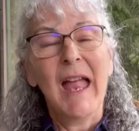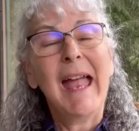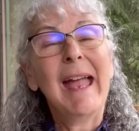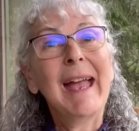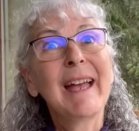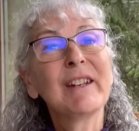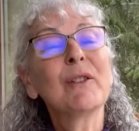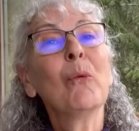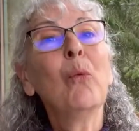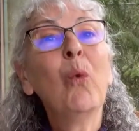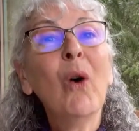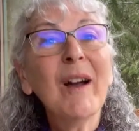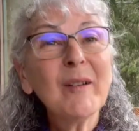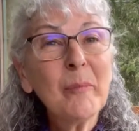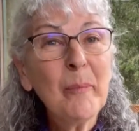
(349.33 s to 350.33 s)
And
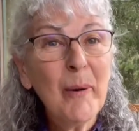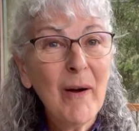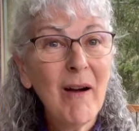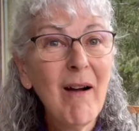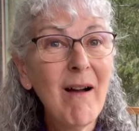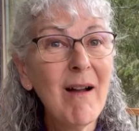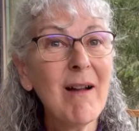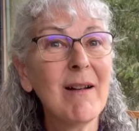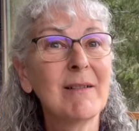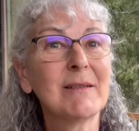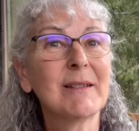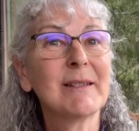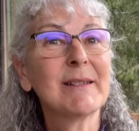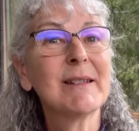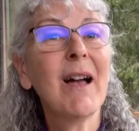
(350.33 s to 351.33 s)
what
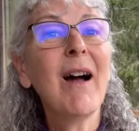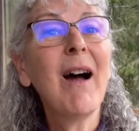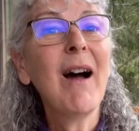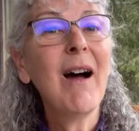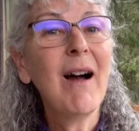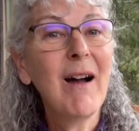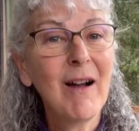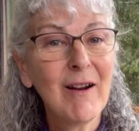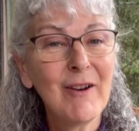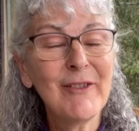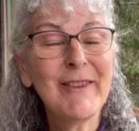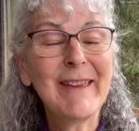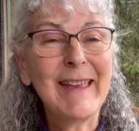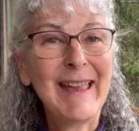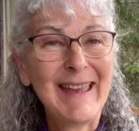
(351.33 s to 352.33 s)
parts are
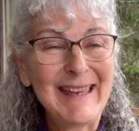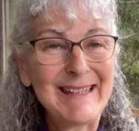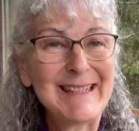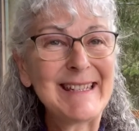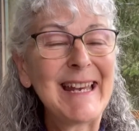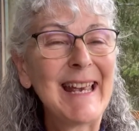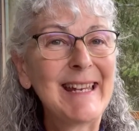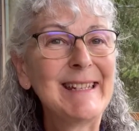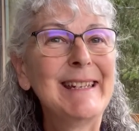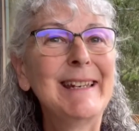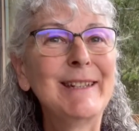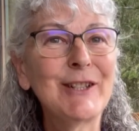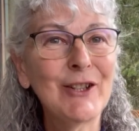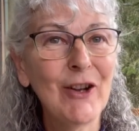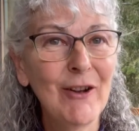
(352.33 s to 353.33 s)
the
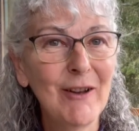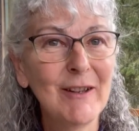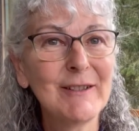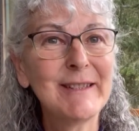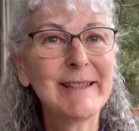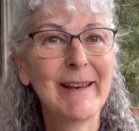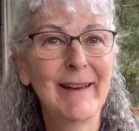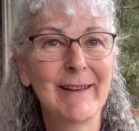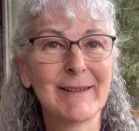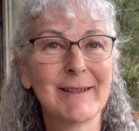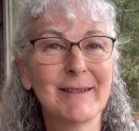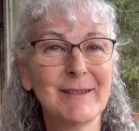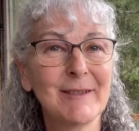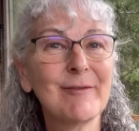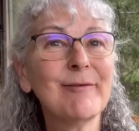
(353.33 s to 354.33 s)
intended
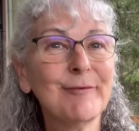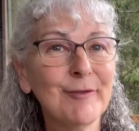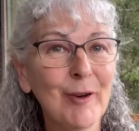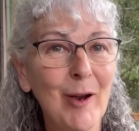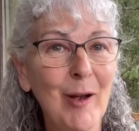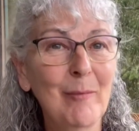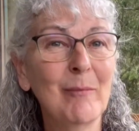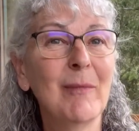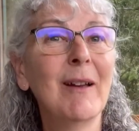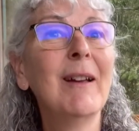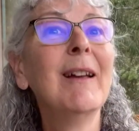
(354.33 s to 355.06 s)
context from